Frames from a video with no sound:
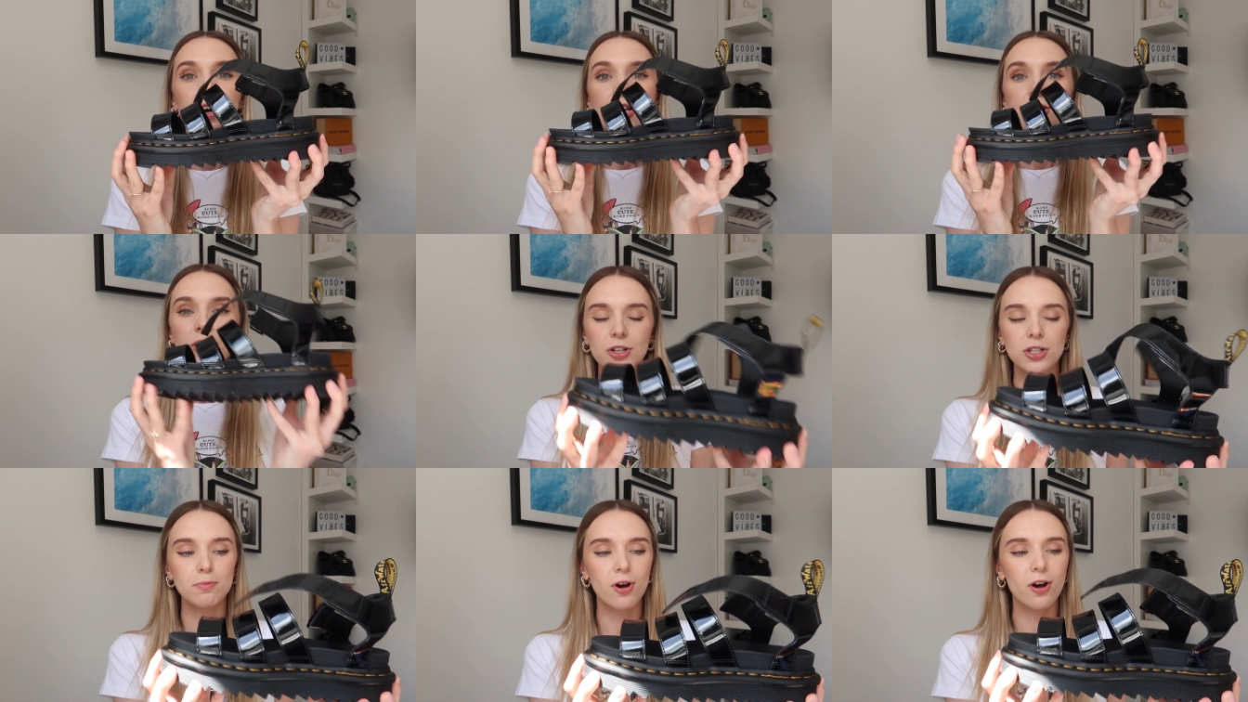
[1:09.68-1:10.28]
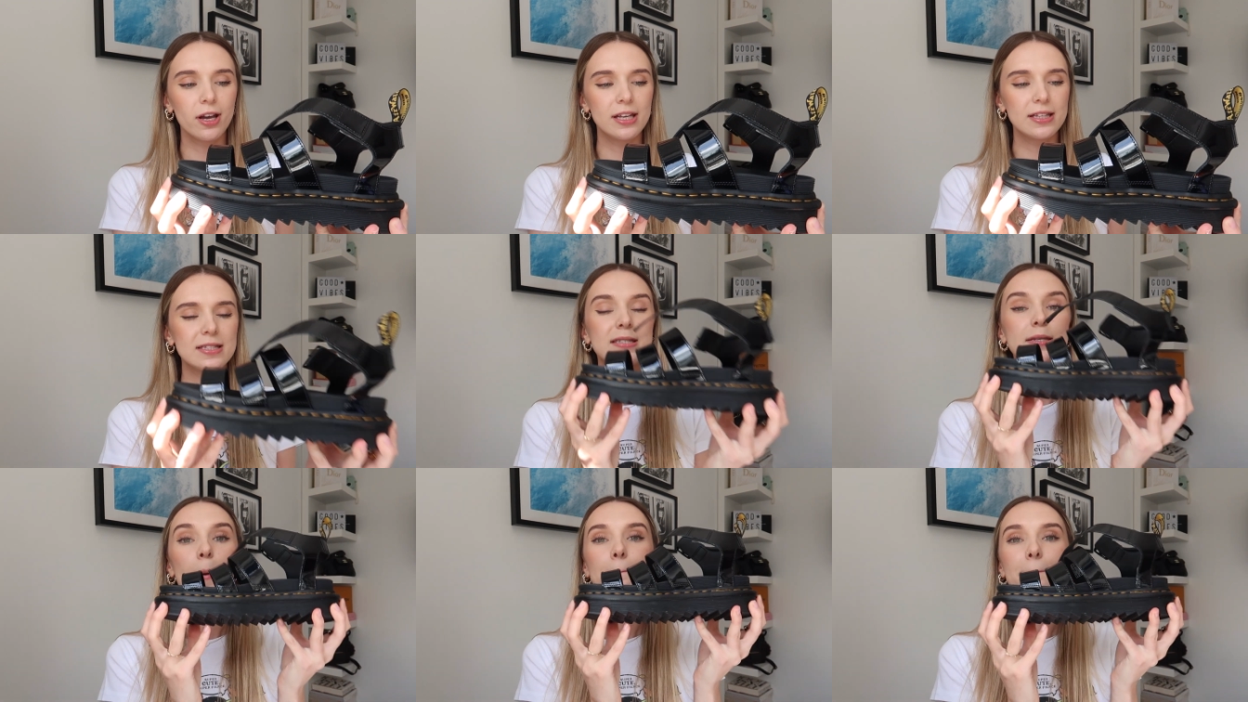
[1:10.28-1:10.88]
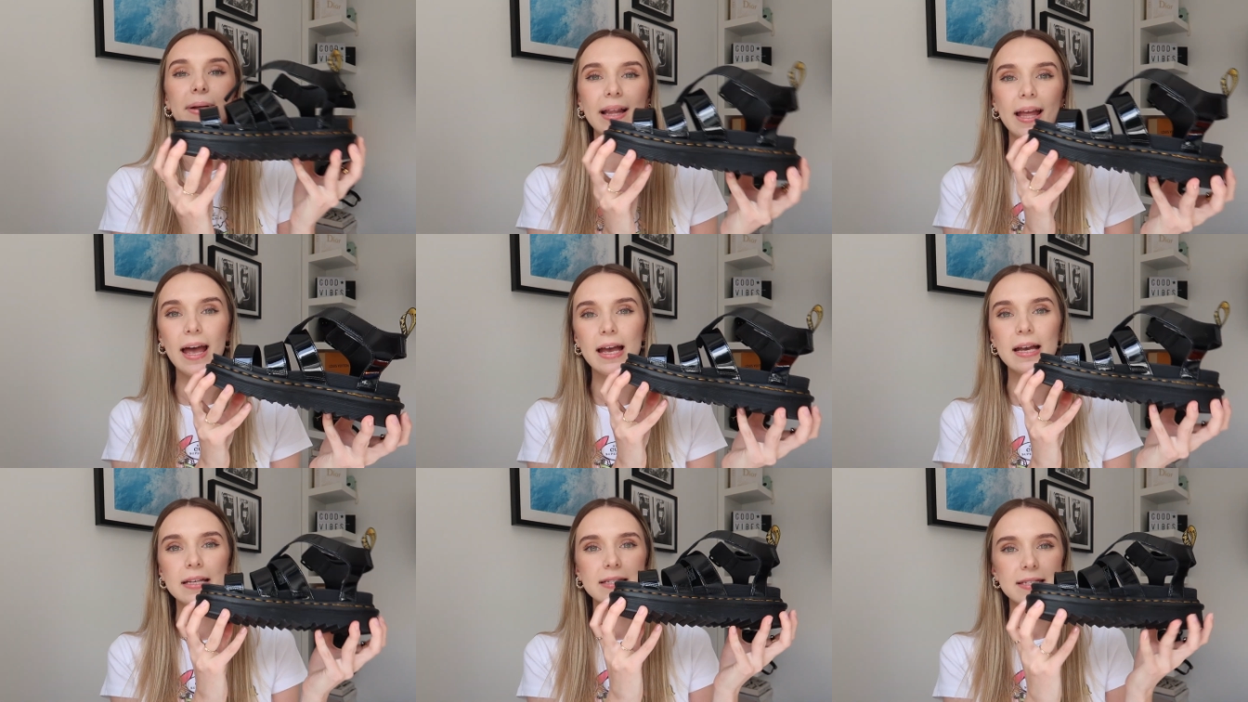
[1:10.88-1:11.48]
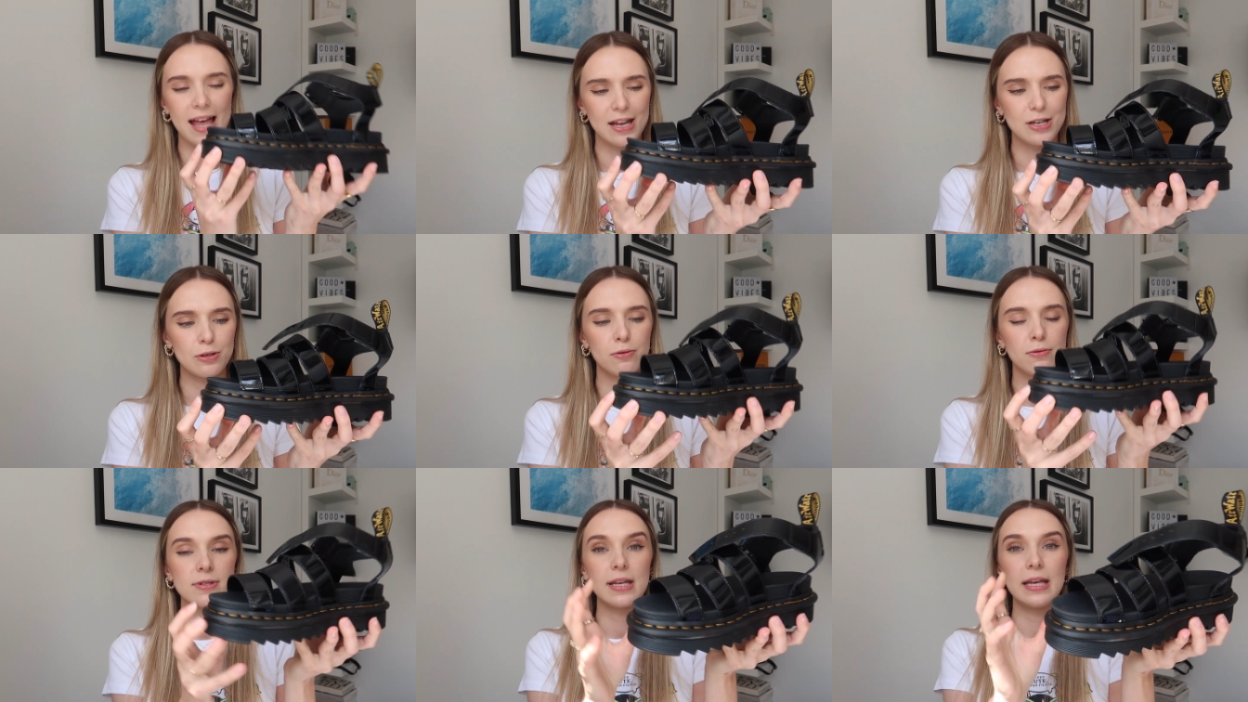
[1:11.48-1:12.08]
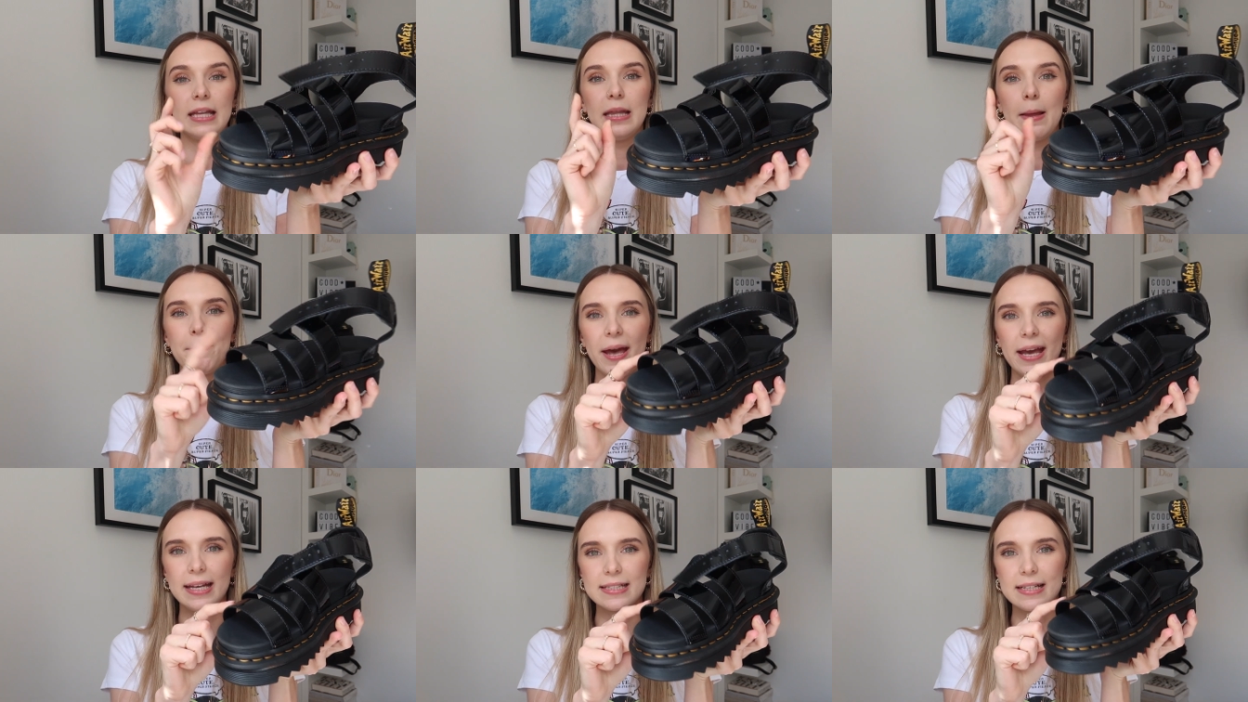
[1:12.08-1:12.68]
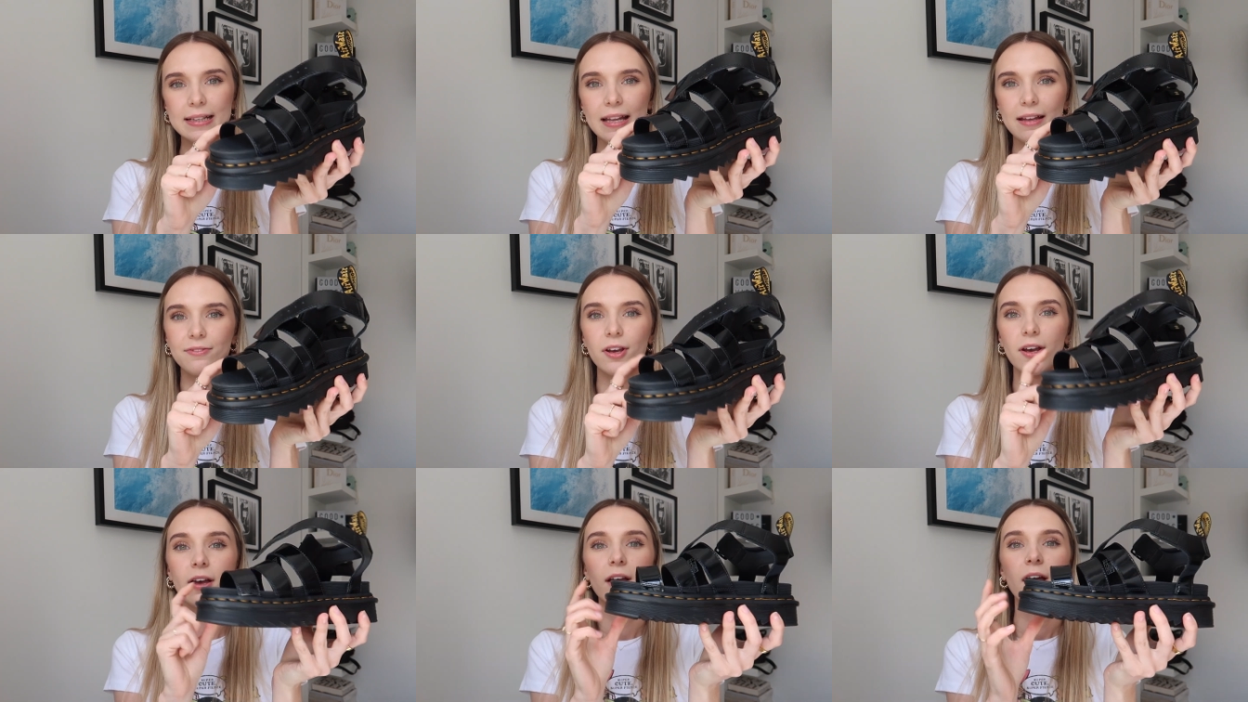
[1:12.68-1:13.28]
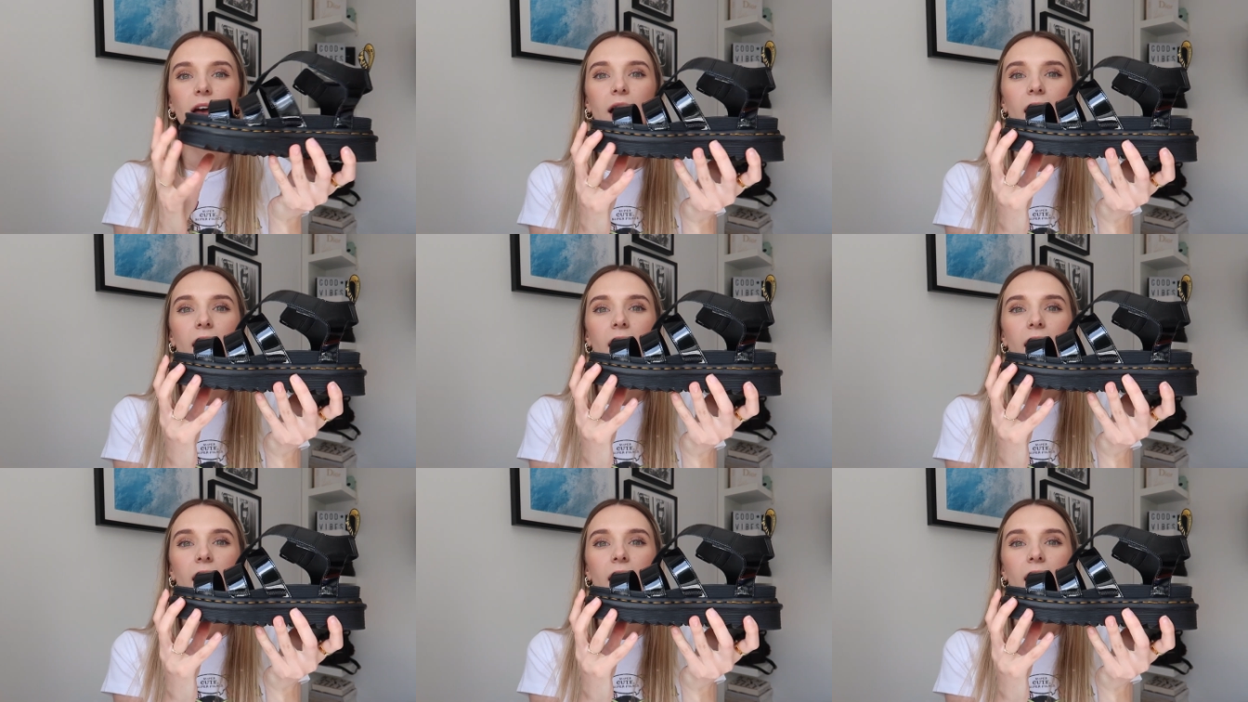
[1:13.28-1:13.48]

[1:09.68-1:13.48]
Dr. Martens Blair sandals in the patent leather.